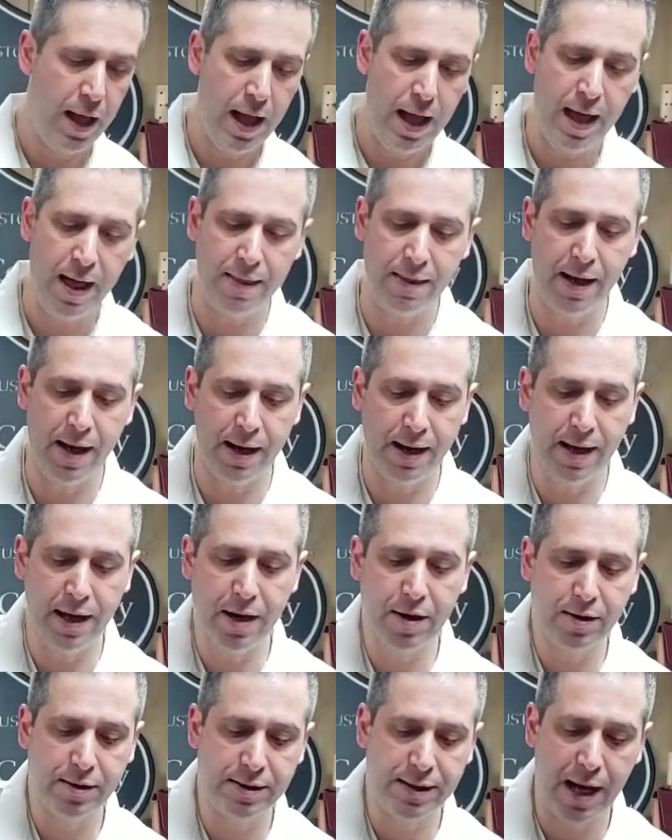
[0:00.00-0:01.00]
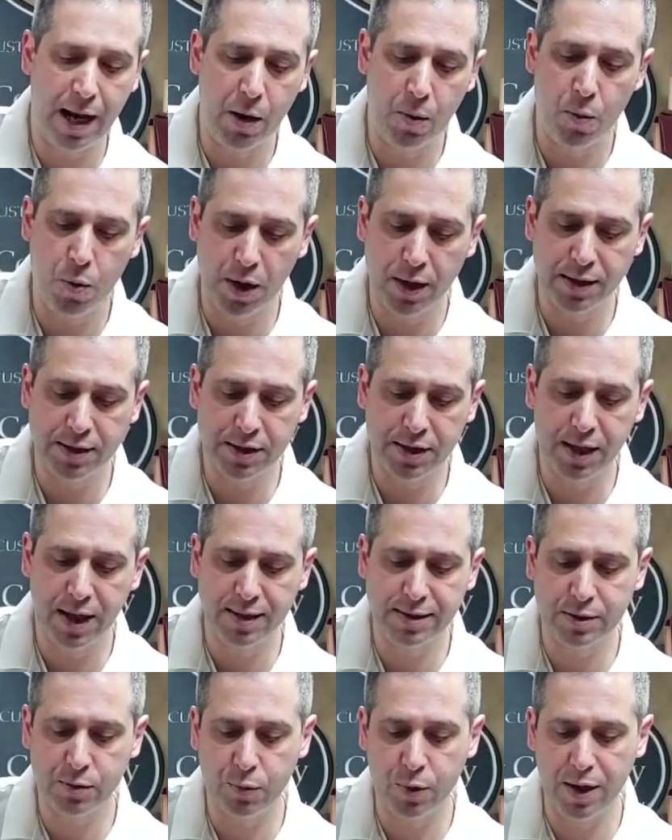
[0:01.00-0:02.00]
And then here it's got a 1-inch
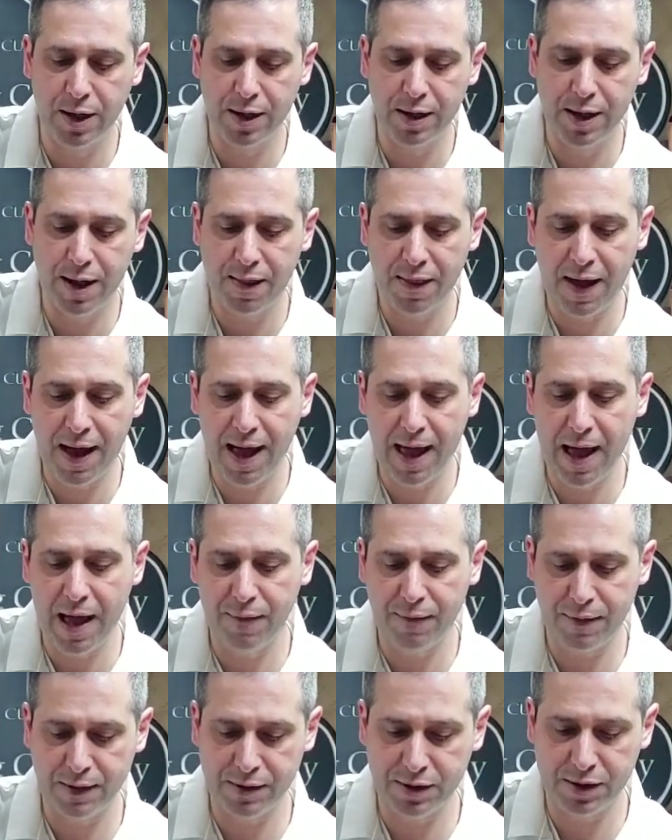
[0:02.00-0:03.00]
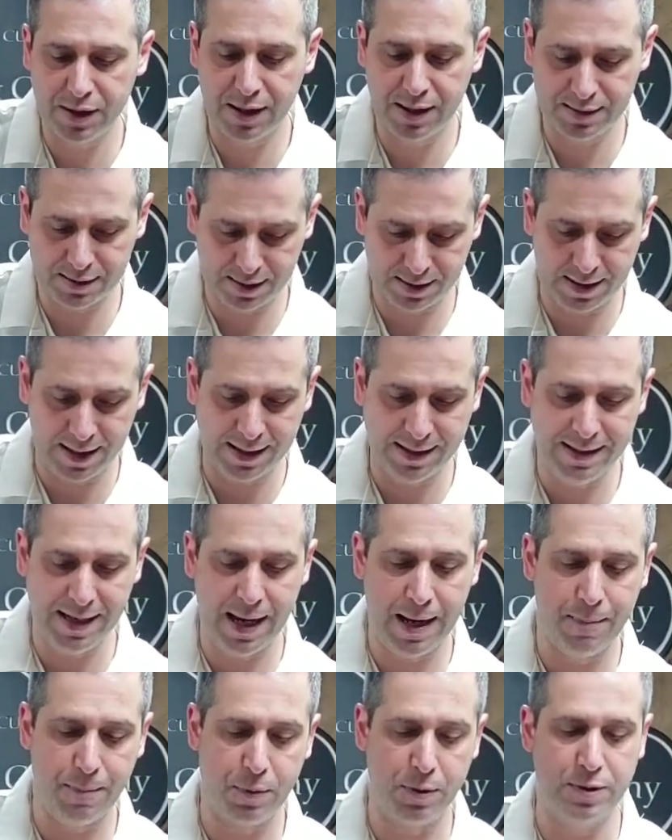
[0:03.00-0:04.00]
gusset with another 1/2-inch gusset that
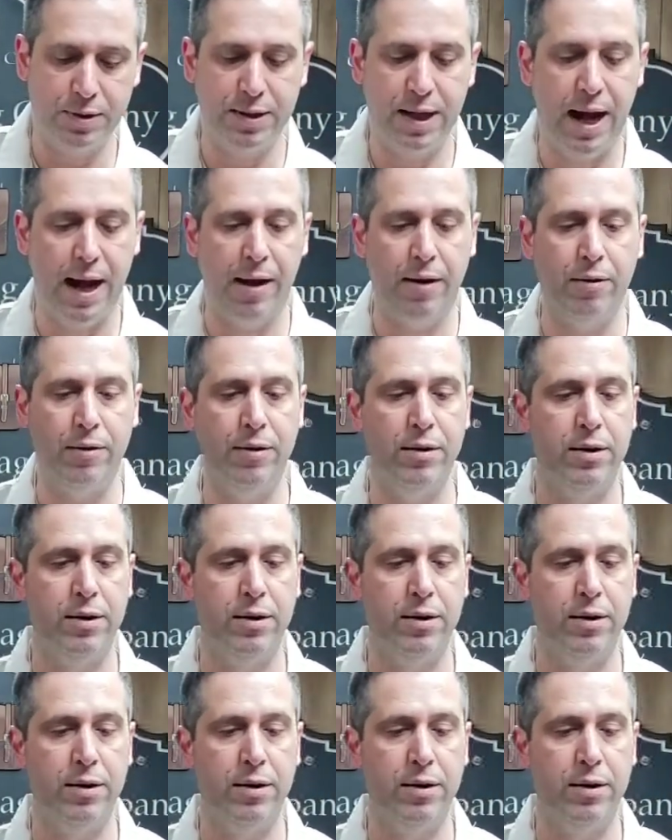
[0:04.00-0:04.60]
tapers down.